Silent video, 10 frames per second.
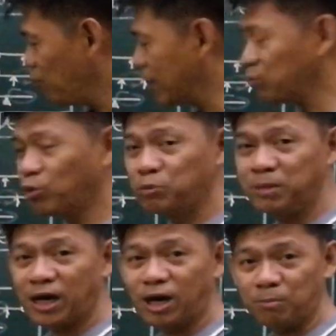what would
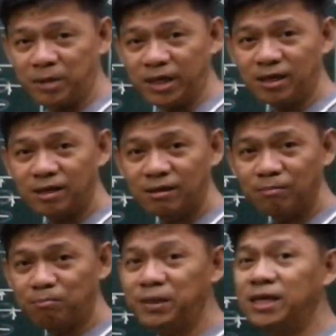be our B.
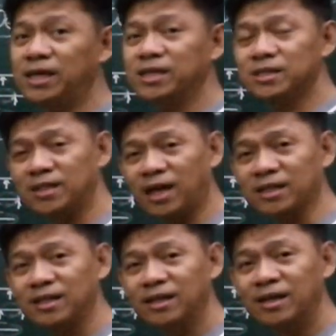B is not